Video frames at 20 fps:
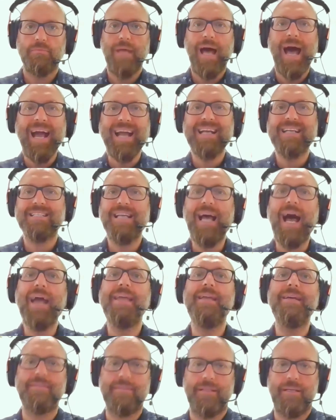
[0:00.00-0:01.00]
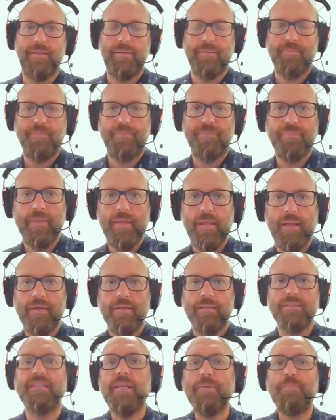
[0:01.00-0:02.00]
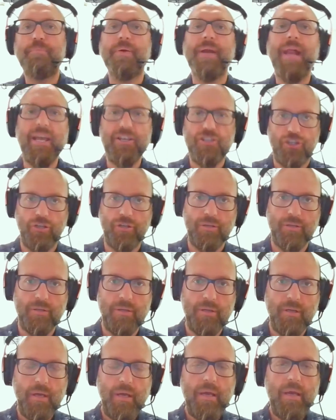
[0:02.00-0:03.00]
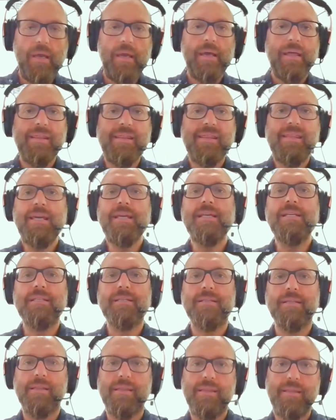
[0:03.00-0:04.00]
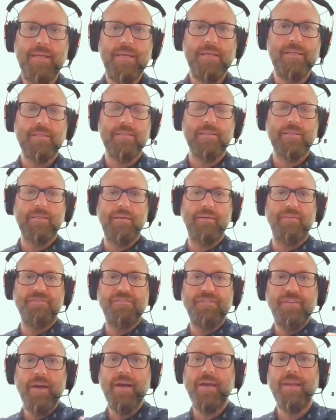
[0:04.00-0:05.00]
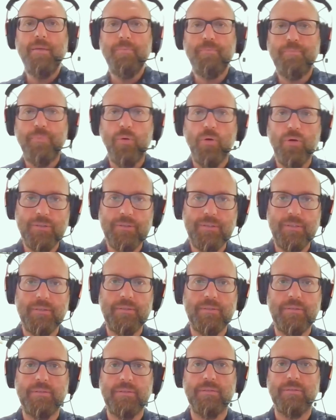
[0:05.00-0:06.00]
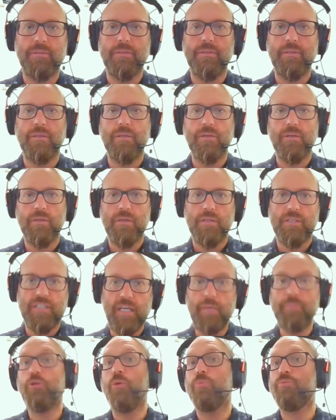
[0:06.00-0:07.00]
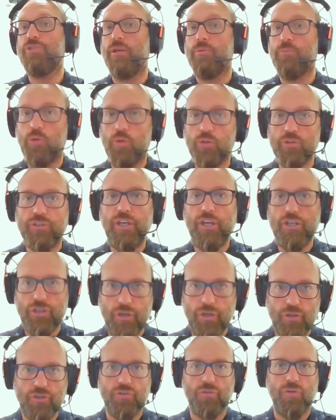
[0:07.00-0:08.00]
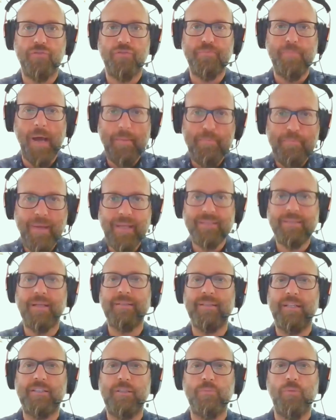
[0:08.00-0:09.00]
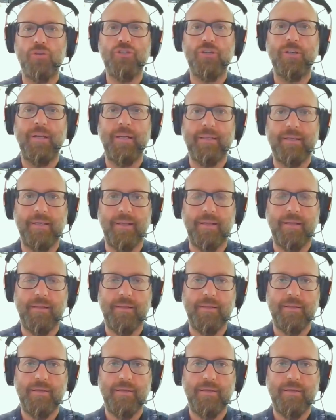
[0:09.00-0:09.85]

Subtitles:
anxiety, depression, these very important symptoms and conditions of my mental and emotional health,